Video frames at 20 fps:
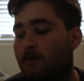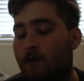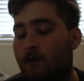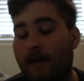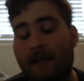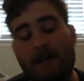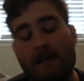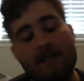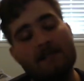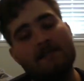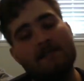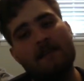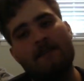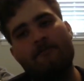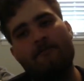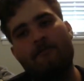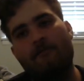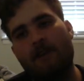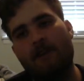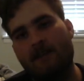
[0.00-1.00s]
is a
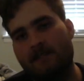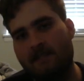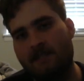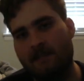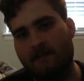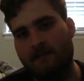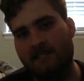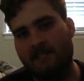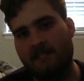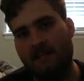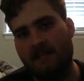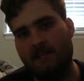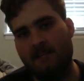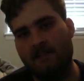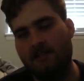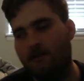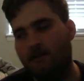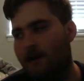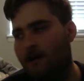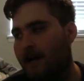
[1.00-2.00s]
fun series to get into.